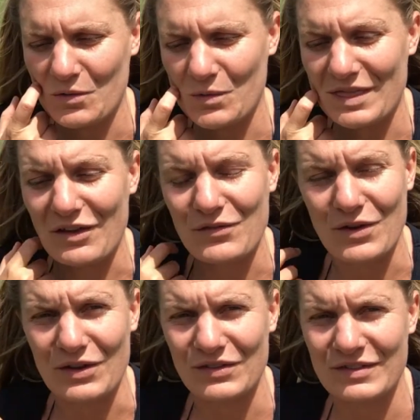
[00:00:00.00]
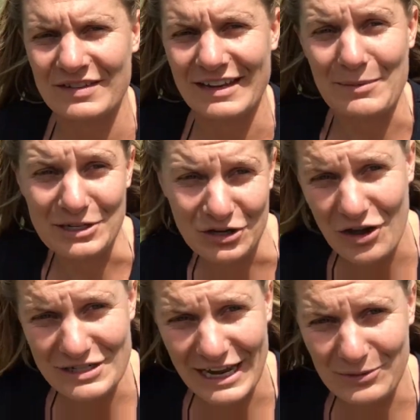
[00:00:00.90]
they first come into
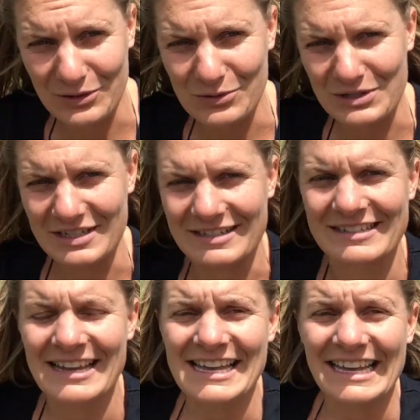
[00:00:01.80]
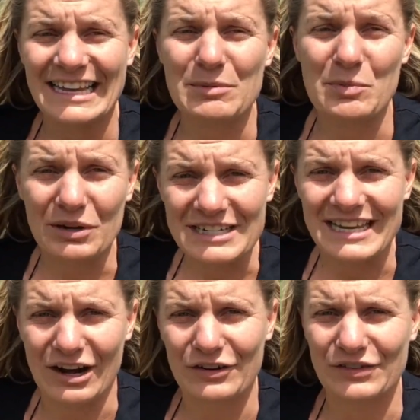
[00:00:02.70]
contact with horses, can be pretty
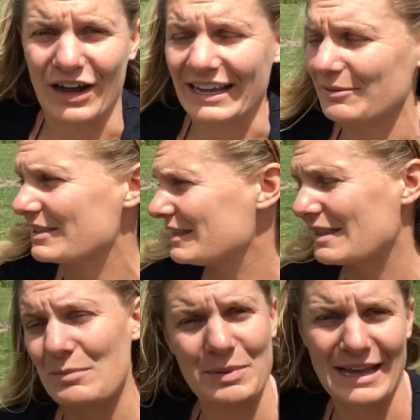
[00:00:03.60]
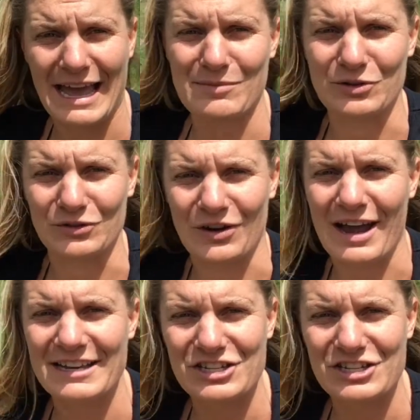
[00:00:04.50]
terrifying. I mean, they're big animals, right?